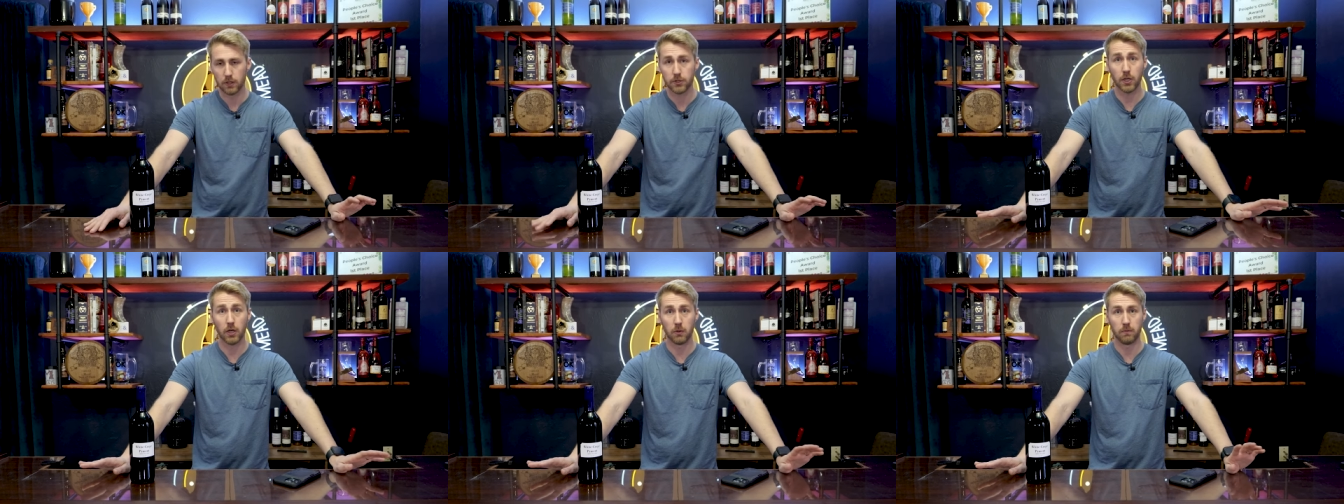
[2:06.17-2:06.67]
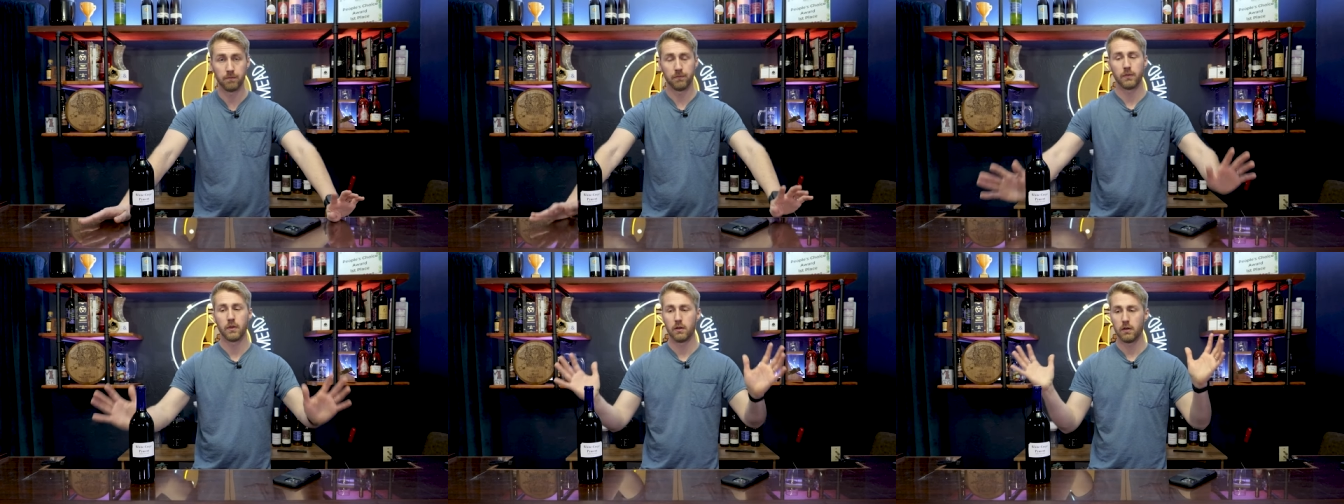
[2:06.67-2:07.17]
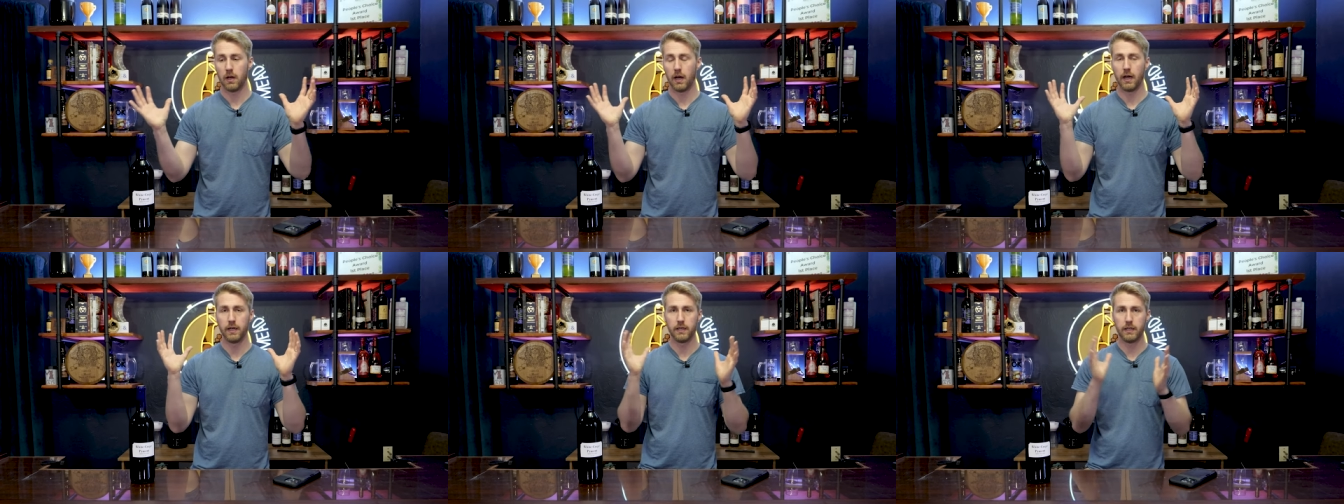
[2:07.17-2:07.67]
So
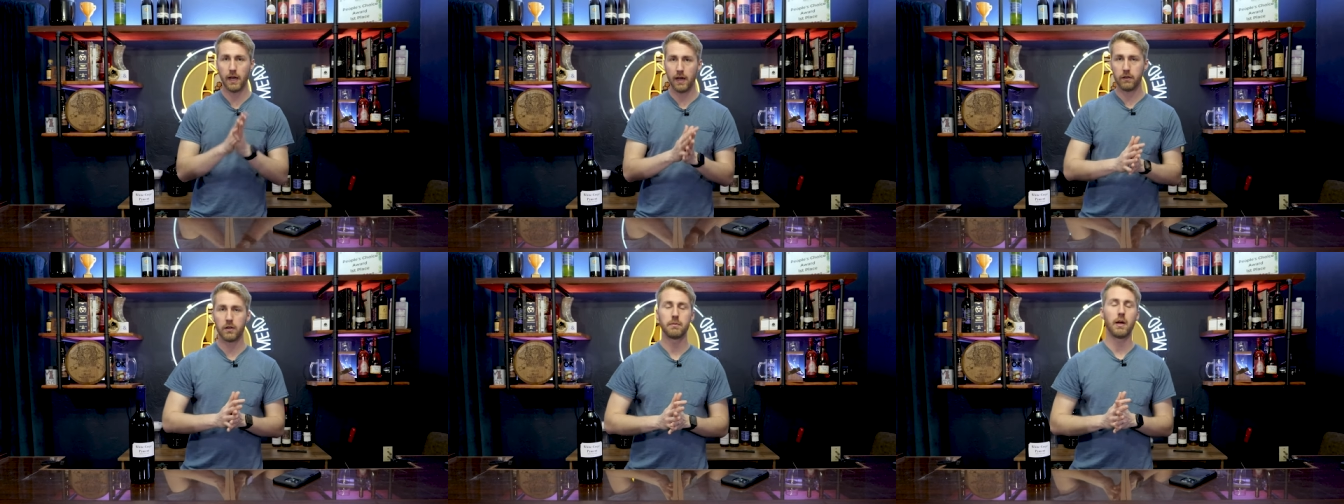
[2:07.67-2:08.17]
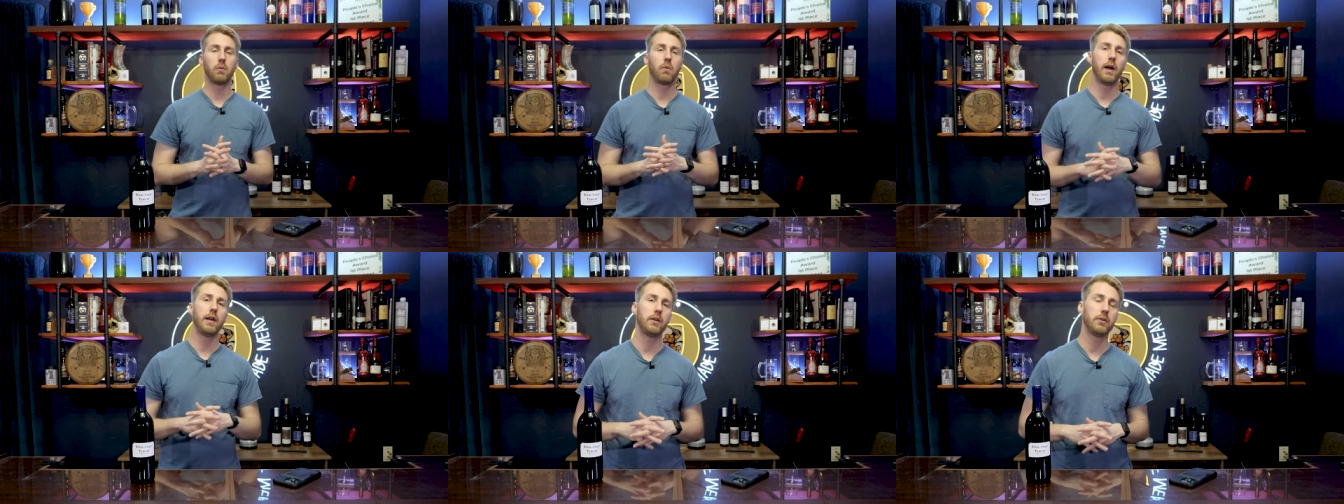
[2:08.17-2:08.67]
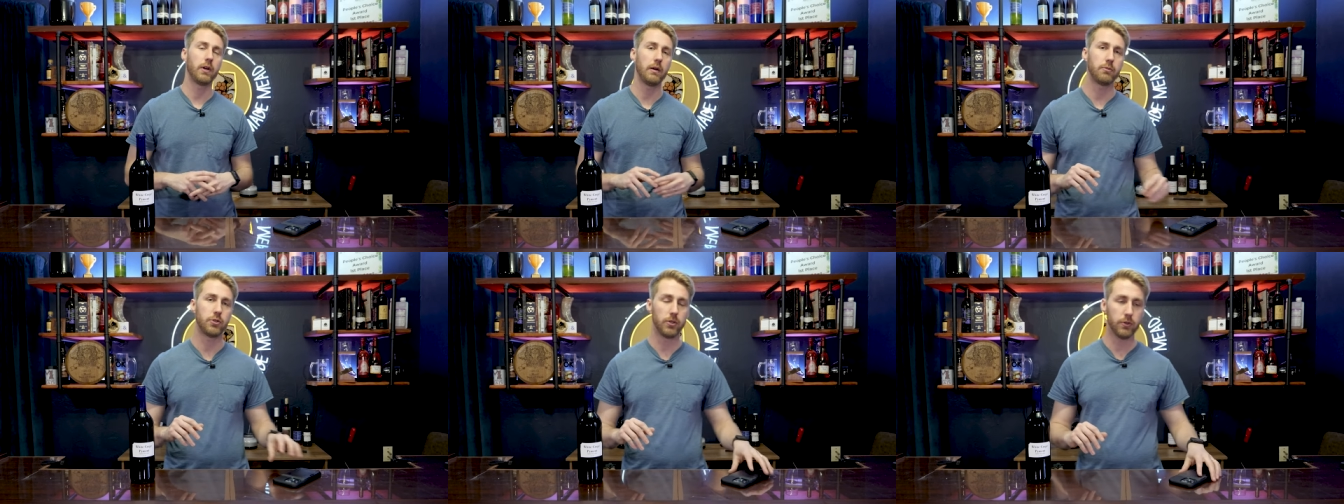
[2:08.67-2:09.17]
I gathered my white
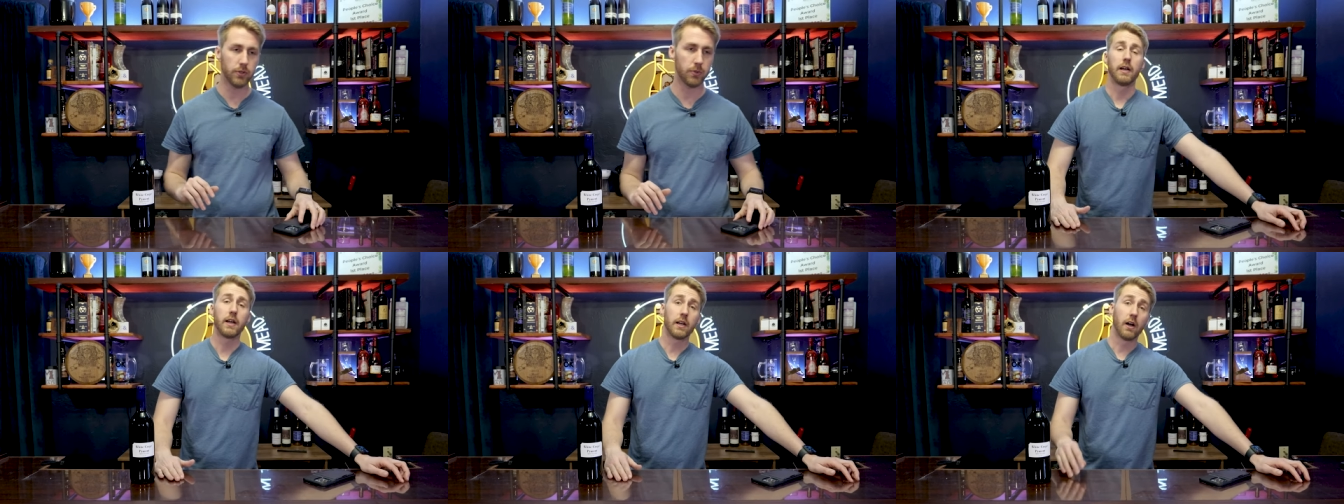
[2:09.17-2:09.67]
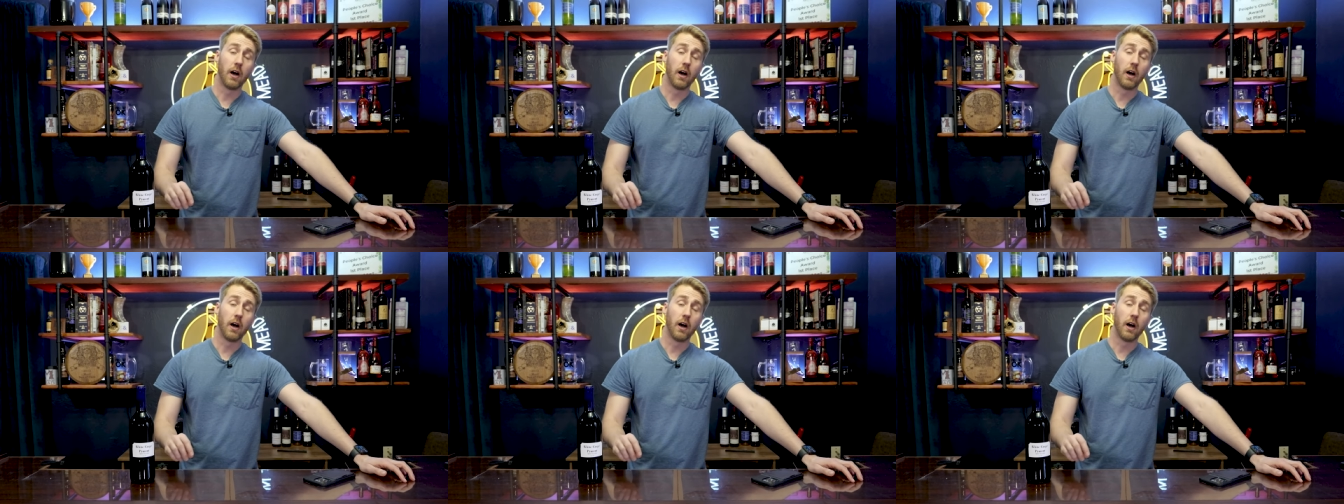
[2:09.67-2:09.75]
grape juice. I got